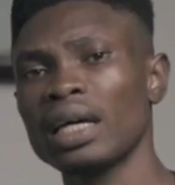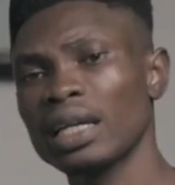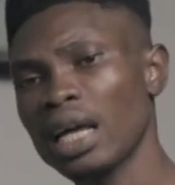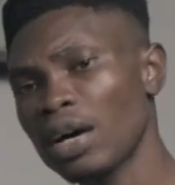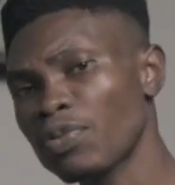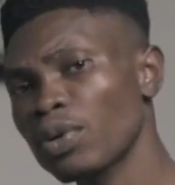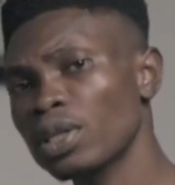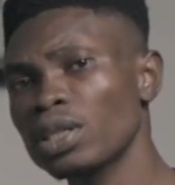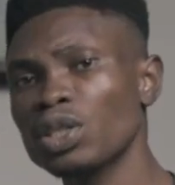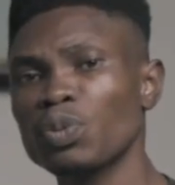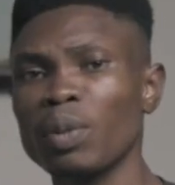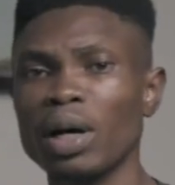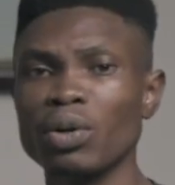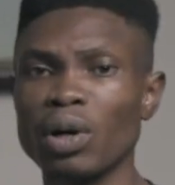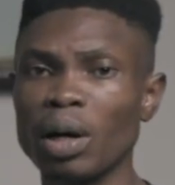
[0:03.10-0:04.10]
Now for this
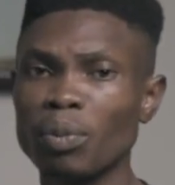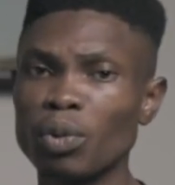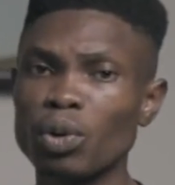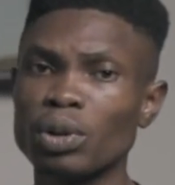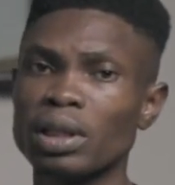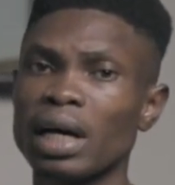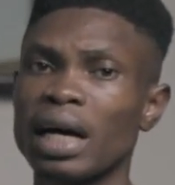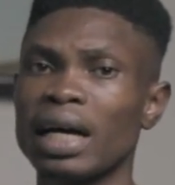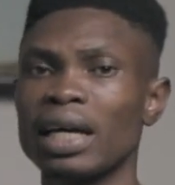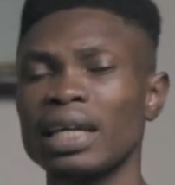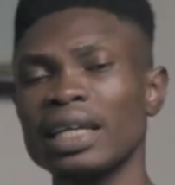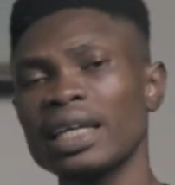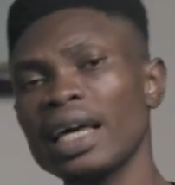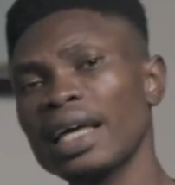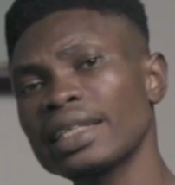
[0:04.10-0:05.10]
manual mode now,
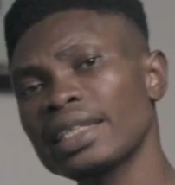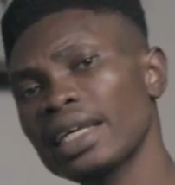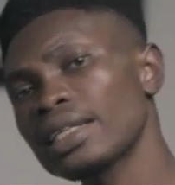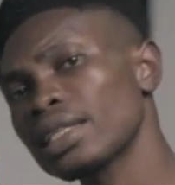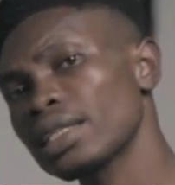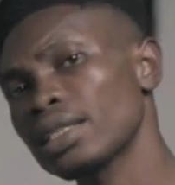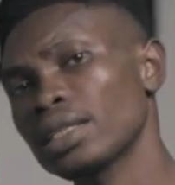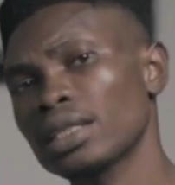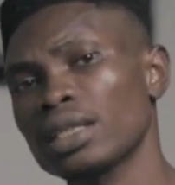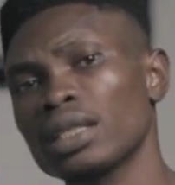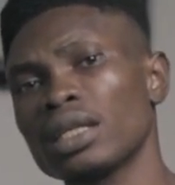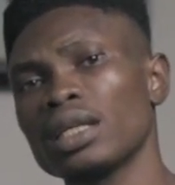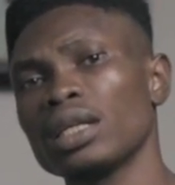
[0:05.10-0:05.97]
you get settings.